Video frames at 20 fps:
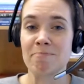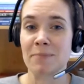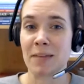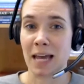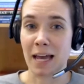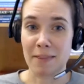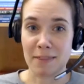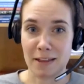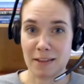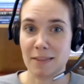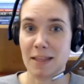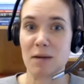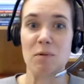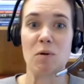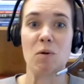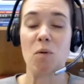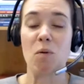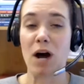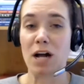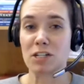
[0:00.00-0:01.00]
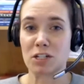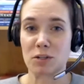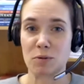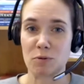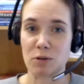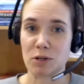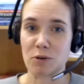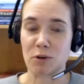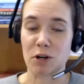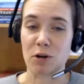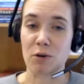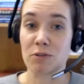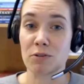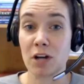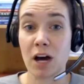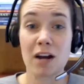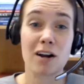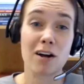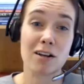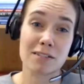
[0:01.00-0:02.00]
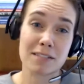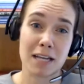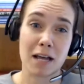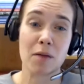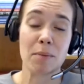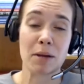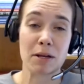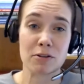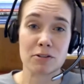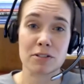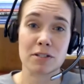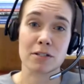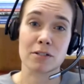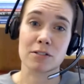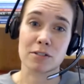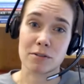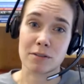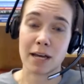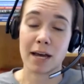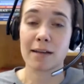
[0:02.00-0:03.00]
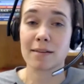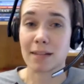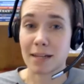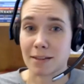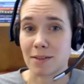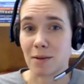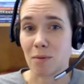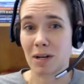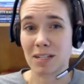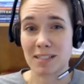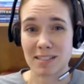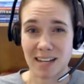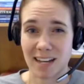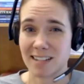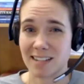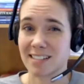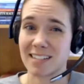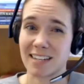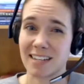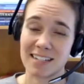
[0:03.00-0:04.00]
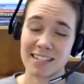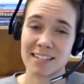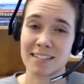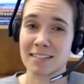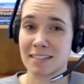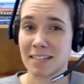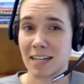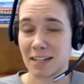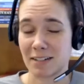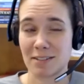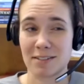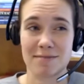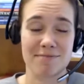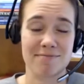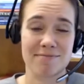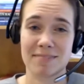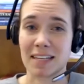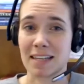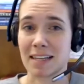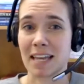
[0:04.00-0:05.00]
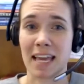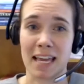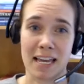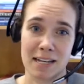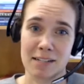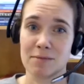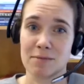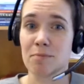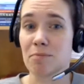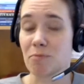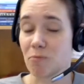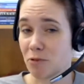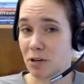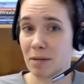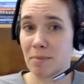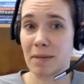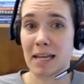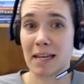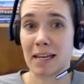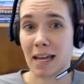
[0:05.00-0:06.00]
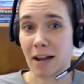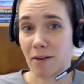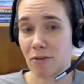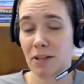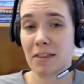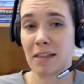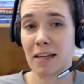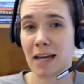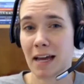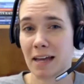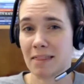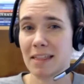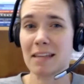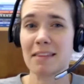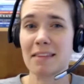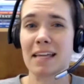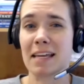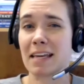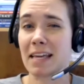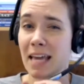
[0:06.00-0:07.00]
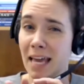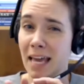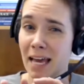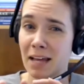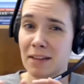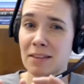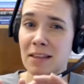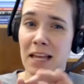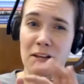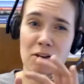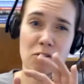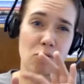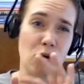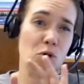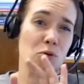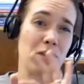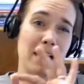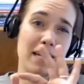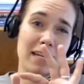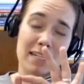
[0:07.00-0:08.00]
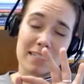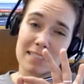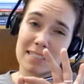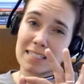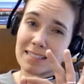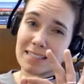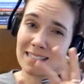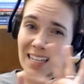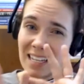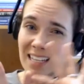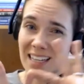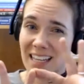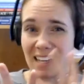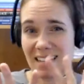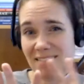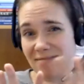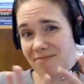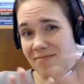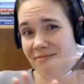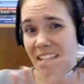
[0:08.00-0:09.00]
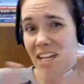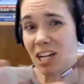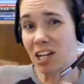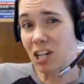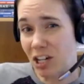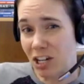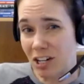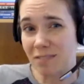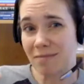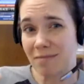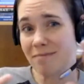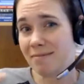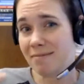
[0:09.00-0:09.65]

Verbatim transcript: and then they will watch it regrow not all salamanders can do that like the ones i study they can't remake everything i think they can like grow like a like a finger